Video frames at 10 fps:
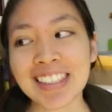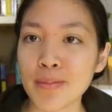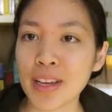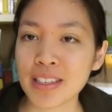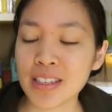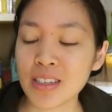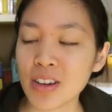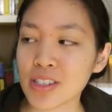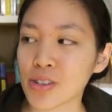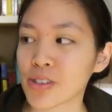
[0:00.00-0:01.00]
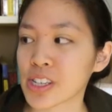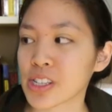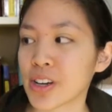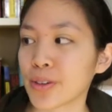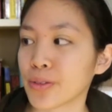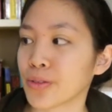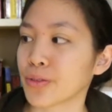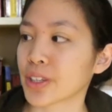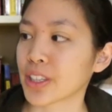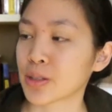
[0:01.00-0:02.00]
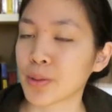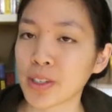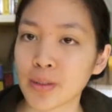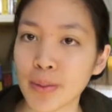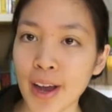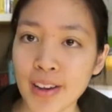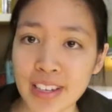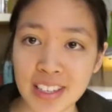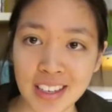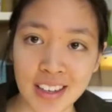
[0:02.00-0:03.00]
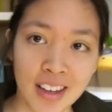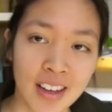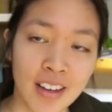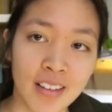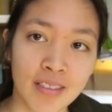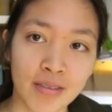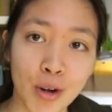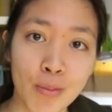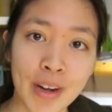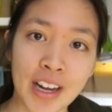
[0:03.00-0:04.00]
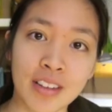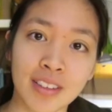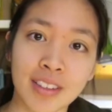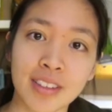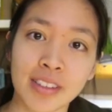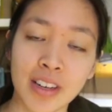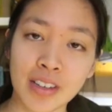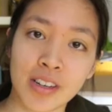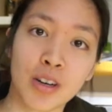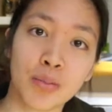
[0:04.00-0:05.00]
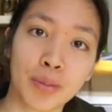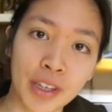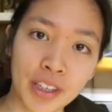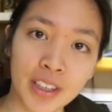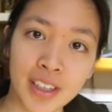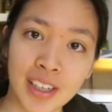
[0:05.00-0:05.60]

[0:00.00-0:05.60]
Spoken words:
I'm guessing you guys already know what this book is about. It's a romance young adult book.